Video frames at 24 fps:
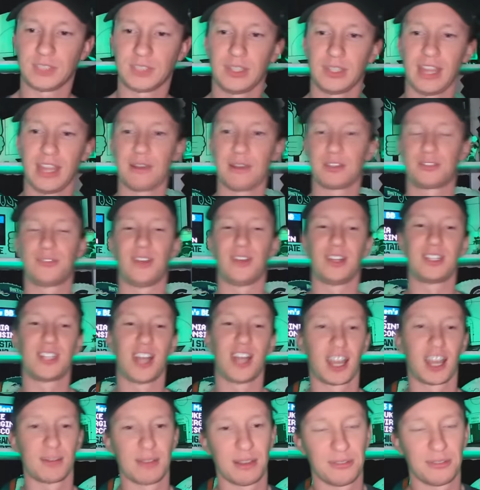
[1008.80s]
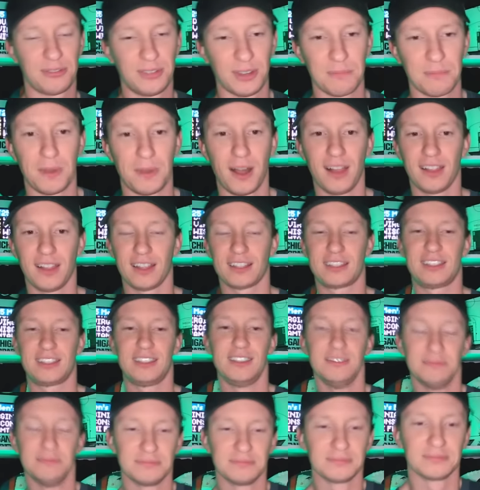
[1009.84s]
Well, that was fun talking about football
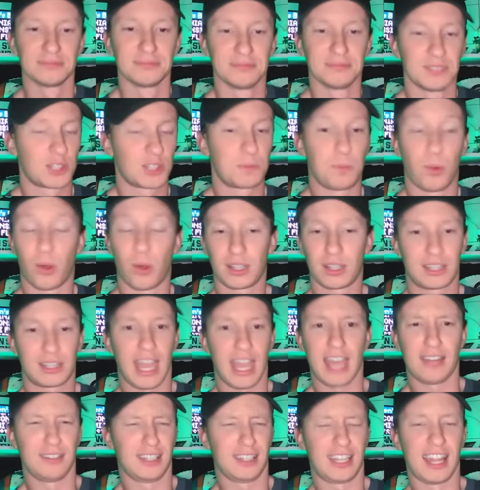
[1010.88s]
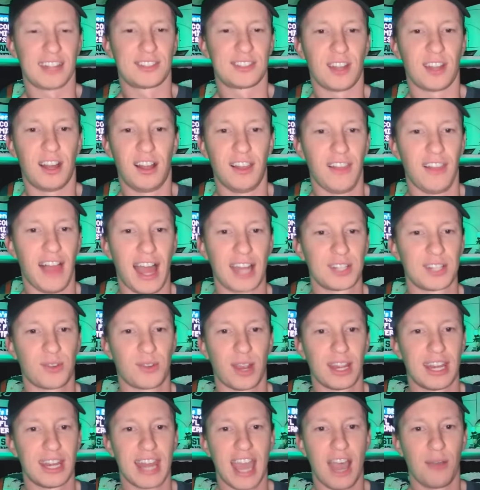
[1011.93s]
sport that, against all odds
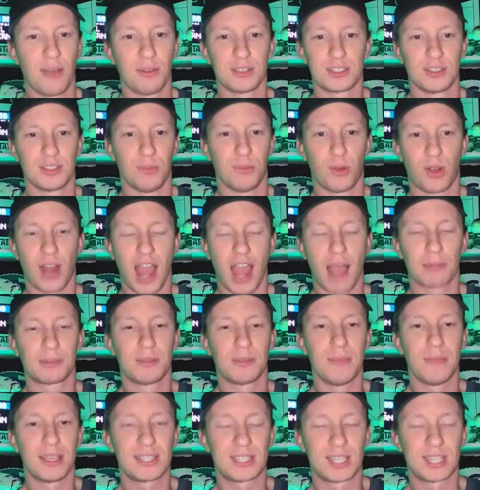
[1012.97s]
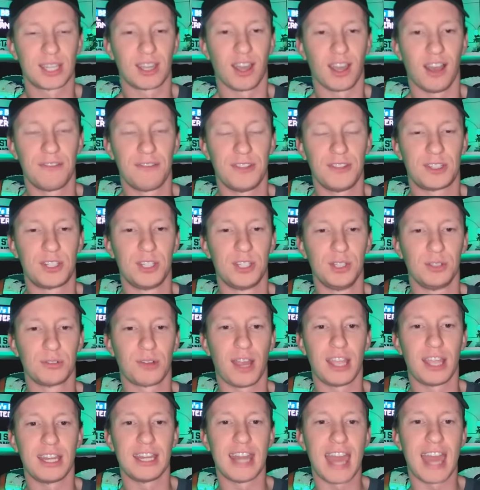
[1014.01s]
right now, is the more optimistic of the two
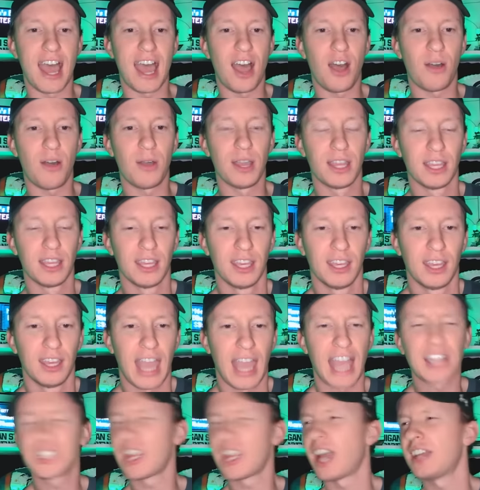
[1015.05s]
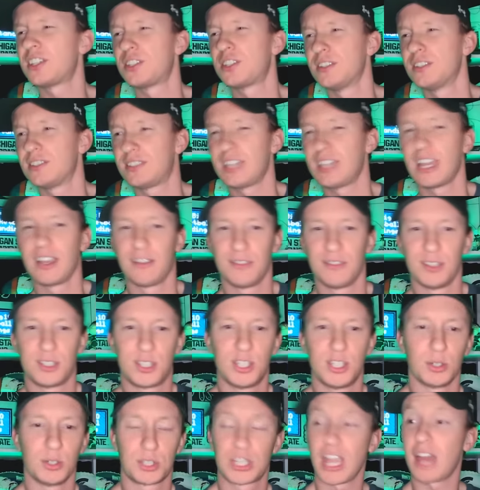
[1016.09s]
right now. Actually, I shouldn't say of the
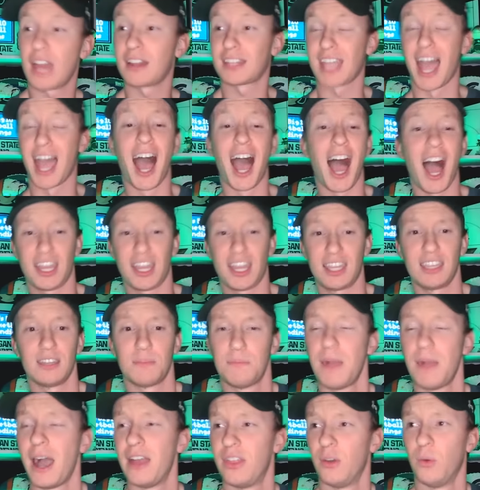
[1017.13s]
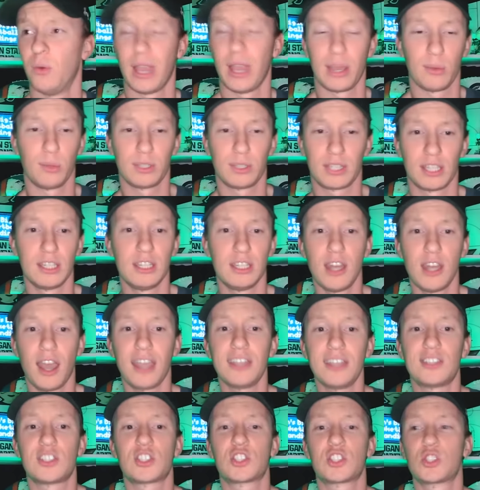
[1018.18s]
two. Shout out to hockey, by the way, with a
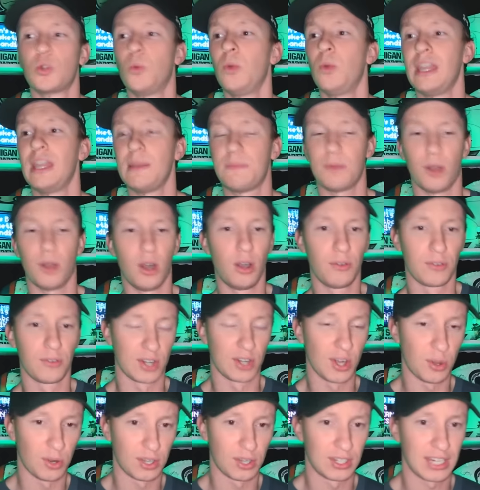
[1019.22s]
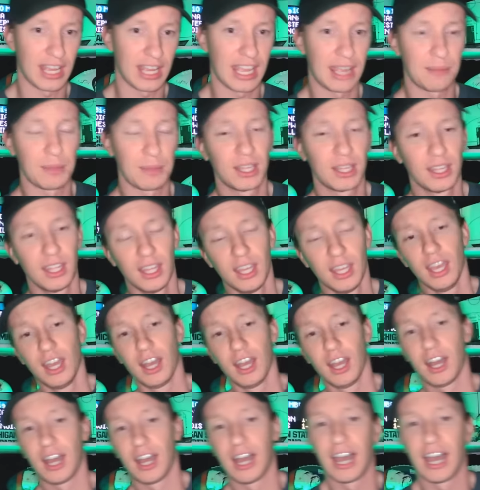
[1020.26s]
nice sweep over Notre Dame,
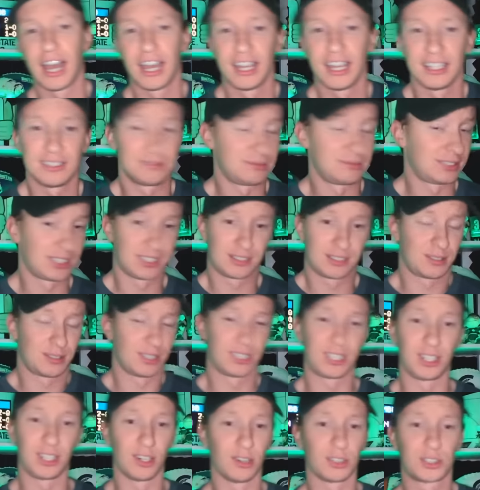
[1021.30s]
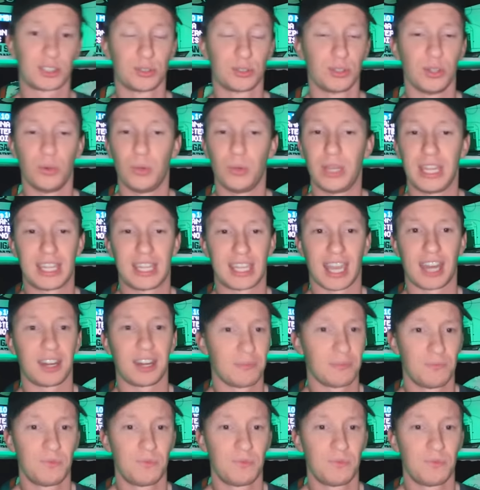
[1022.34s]
uh, just you know through the weekend.